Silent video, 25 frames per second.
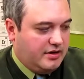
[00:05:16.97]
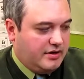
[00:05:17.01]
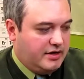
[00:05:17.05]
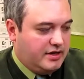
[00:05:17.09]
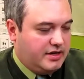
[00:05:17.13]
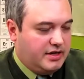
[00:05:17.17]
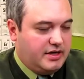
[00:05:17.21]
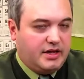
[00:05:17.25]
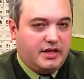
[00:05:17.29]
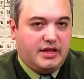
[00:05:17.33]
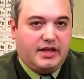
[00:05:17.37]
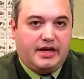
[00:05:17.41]

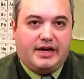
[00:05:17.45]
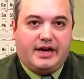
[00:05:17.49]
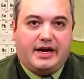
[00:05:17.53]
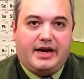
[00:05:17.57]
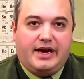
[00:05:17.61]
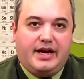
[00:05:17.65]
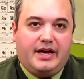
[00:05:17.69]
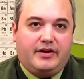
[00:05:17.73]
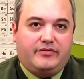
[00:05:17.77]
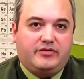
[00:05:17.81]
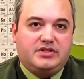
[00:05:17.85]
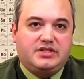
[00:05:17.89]
an, like
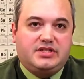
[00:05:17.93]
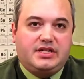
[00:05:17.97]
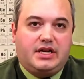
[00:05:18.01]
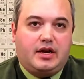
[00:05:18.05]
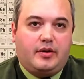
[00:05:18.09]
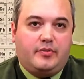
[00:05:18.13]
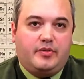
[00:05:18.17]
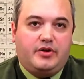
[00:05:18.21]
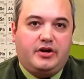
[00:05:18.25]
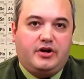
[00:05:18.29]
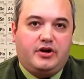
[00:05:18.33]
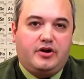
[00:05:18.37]
I have a
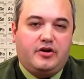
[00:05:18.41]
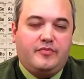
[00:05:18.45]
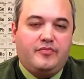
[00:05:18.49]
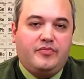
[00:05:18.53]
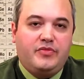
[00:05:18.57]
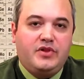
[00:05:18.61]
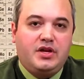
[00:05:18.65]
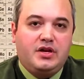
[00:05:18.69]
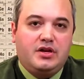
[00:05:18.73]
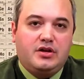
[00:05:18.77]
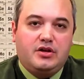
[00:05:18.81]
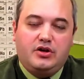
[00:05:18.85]
setup here,
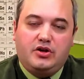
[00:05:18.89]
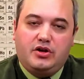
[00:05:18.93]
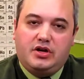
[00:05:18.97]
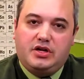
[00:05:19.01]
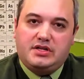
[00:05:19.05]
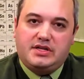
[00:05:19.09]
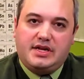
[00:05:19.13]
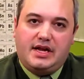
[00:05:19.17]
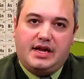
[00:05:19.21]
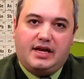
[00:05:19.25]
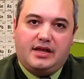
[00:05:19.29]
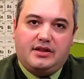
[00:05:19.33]
you
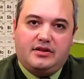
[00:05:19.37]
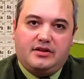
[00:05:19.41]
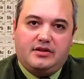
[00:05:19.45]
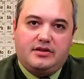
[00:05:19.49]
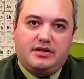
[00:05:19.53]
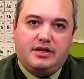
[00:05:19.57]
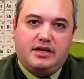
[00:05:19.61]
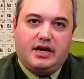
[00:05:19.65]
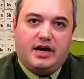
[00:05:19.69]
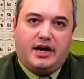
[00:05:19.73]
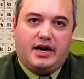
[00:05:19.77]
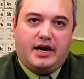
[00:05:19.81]
can take
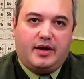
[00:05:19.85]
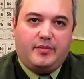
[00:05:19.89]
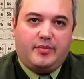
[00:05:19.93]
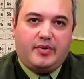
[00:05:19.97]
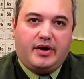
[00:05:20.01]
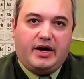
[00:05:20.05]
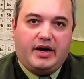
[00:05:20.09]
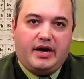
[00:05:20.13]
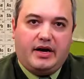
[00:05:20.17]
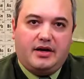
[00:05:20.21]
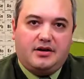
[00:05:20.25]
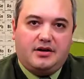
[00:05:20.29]
the
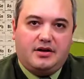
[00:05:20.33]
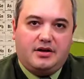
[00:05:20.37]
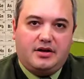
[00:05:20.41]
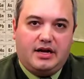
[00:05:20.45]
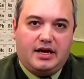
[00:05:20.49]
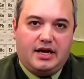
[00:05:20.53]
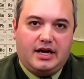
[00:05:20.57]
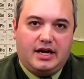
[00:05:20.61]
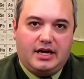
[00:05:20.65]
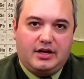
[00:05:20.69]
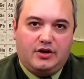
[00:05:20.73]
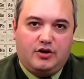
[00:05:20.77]
iPad
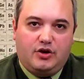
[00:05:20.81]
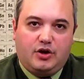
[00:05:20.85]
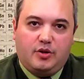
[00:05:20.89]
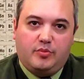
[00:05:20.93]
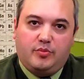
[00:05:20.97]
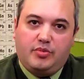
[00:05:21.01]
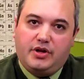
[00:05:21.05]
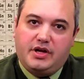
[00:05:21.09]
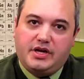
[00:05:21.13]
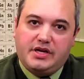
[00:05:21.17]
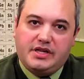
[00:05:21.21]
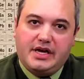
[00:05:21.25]
and you
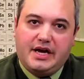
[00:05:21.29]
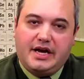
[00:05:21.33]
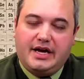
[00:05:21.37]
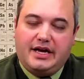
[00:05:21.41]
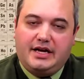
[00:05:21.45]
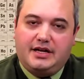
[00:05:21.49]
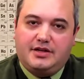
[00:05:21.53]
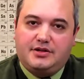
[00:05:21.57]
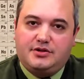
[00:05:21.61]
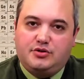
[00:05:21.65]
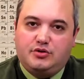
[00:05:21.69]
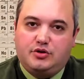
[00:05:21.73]
can plug that
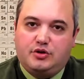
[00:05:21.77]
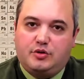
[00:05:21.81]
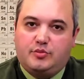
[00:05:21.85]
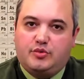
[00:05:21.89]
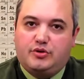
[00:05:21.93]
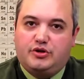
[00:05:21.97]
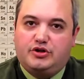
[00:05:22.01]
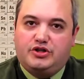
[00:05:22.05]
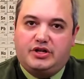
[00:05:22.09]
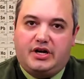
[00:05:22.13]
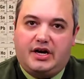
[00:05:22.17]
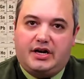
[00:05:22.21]
into a
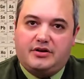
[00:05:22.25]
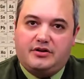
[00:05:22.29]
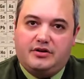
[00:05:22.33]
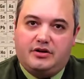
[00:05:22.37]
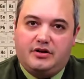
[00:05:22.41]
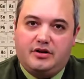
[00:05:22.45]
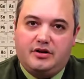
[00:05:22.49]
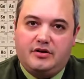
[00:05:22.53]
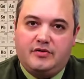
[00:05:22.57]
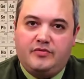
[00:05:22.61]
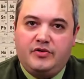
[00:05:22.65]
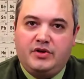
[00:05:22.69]

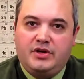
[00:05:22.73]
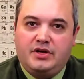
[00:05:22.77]
projector.